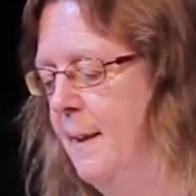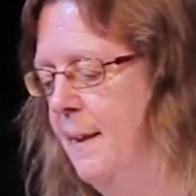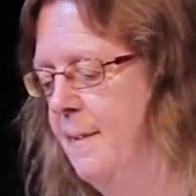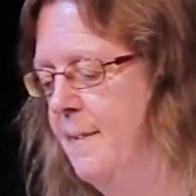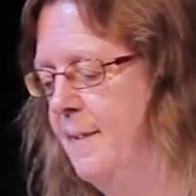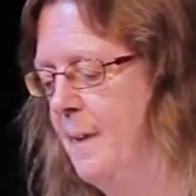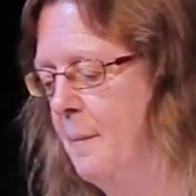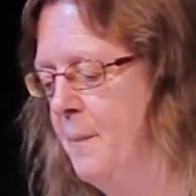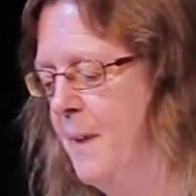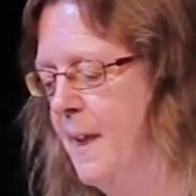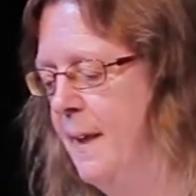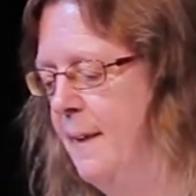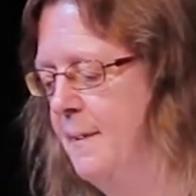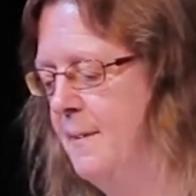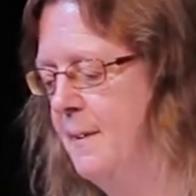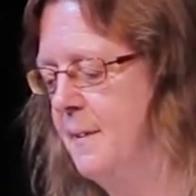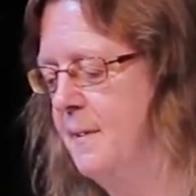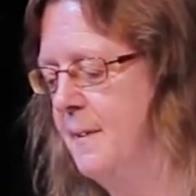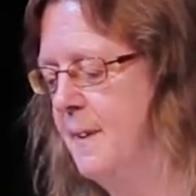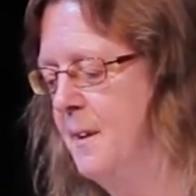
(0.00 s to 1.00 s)
In some
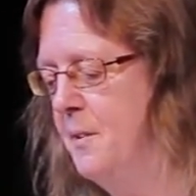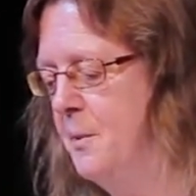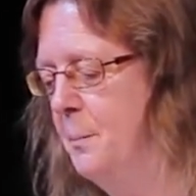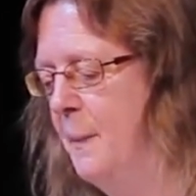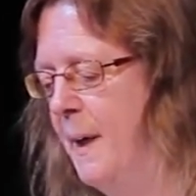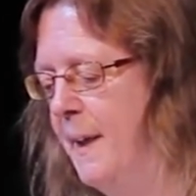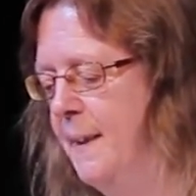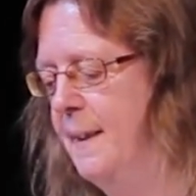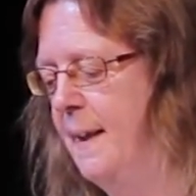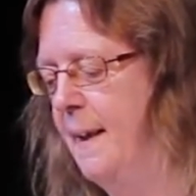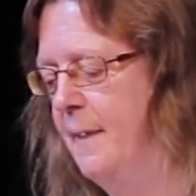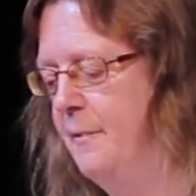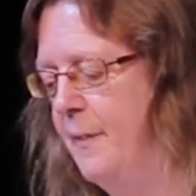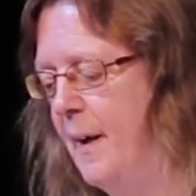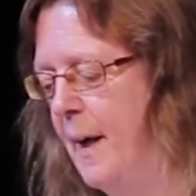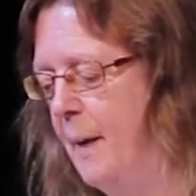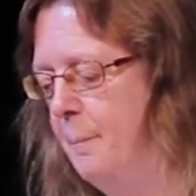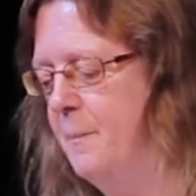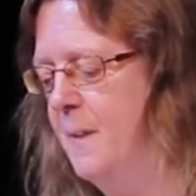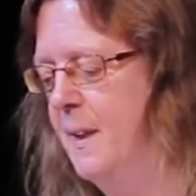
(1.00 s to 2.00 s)
cases, this might
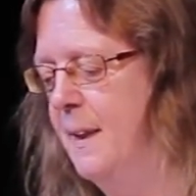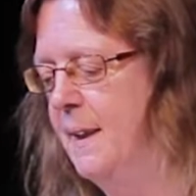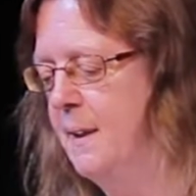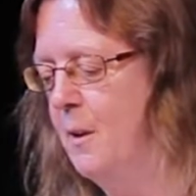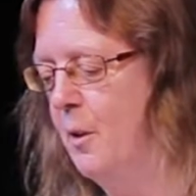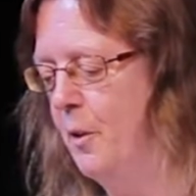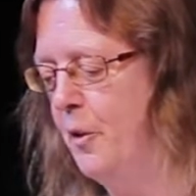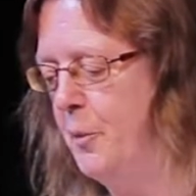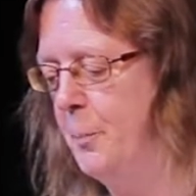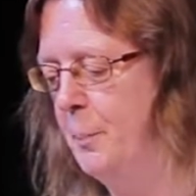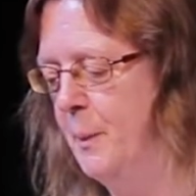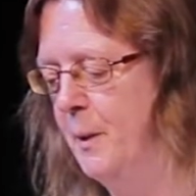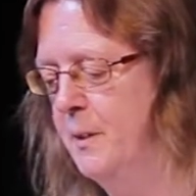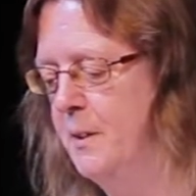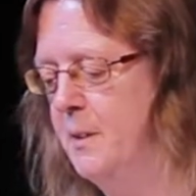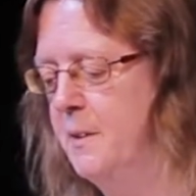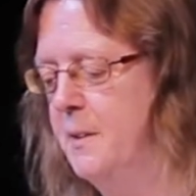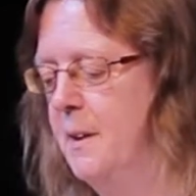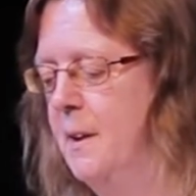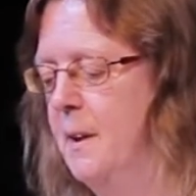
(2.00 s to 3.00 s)
have aptly
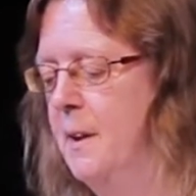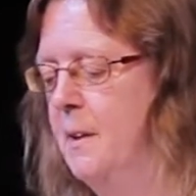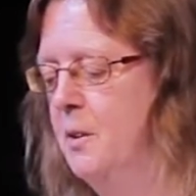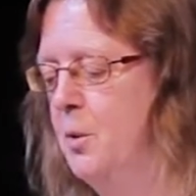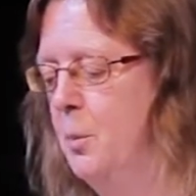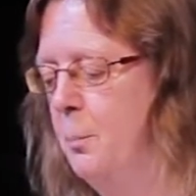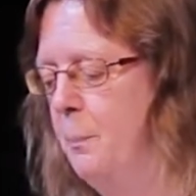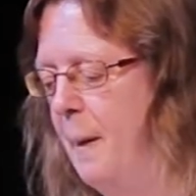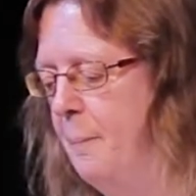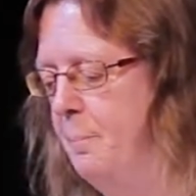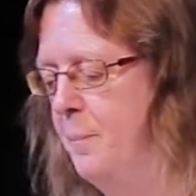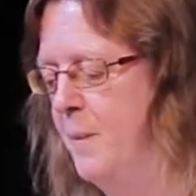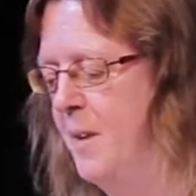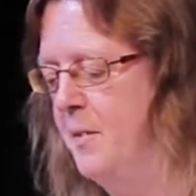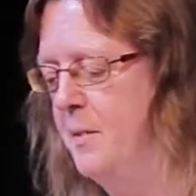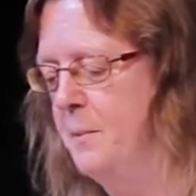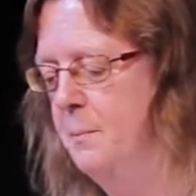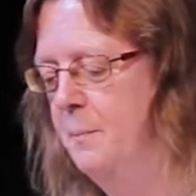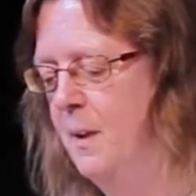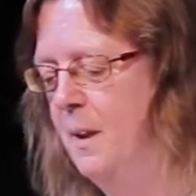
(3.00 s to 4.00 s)
corresponded to
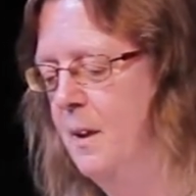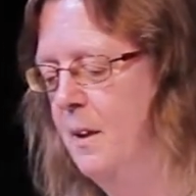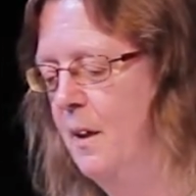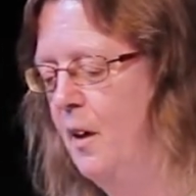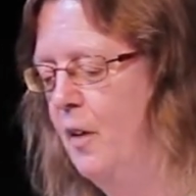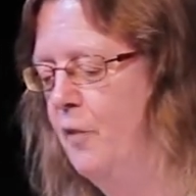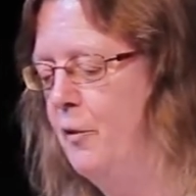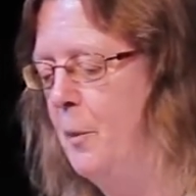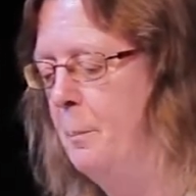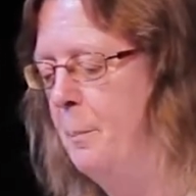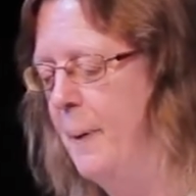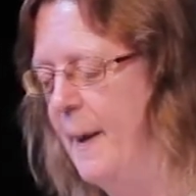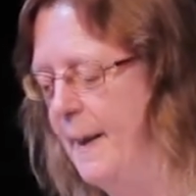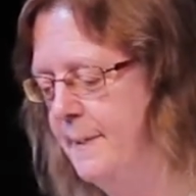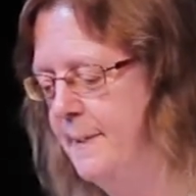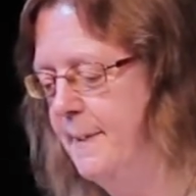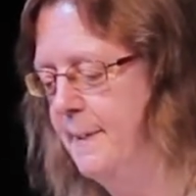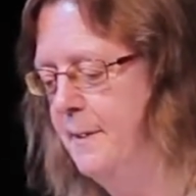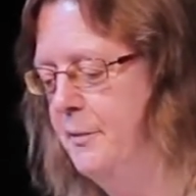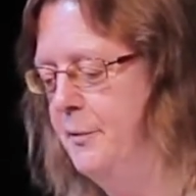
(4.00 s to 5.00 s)
baptism of a
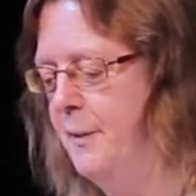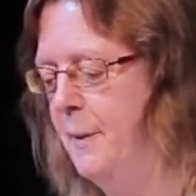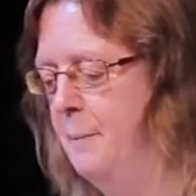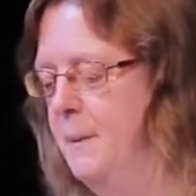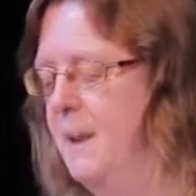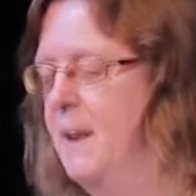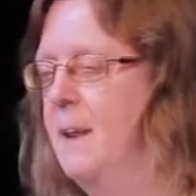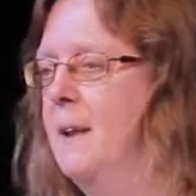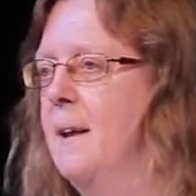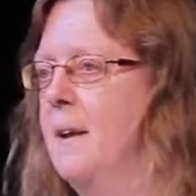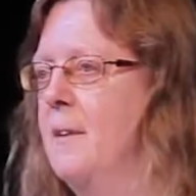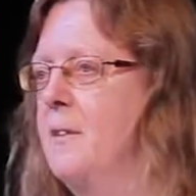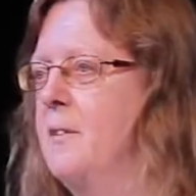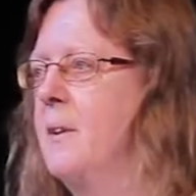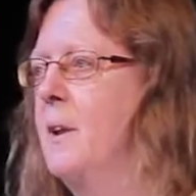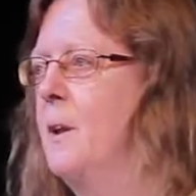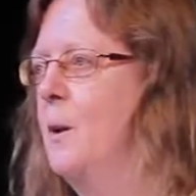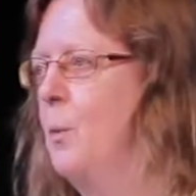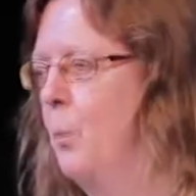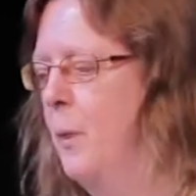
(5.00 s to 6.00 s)
pater familias
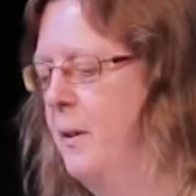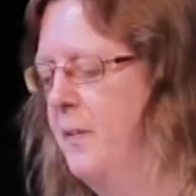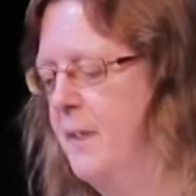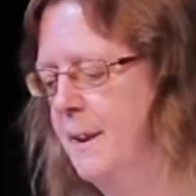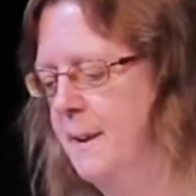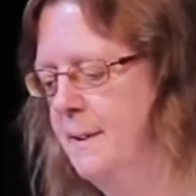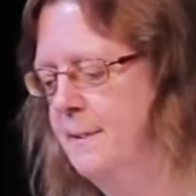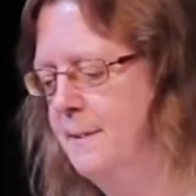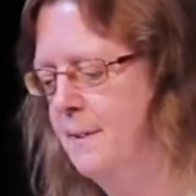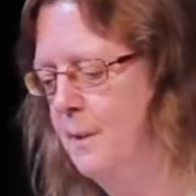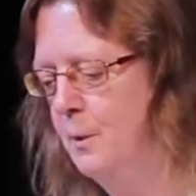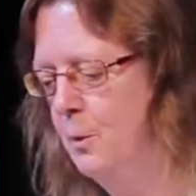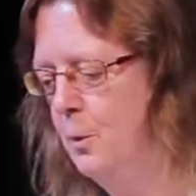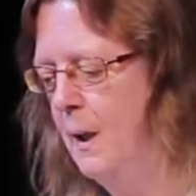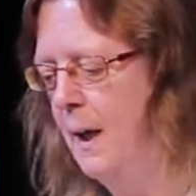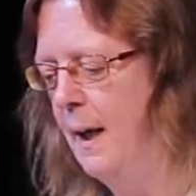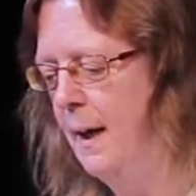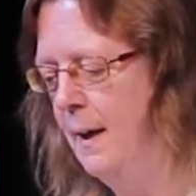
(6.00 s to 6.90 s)
with his whole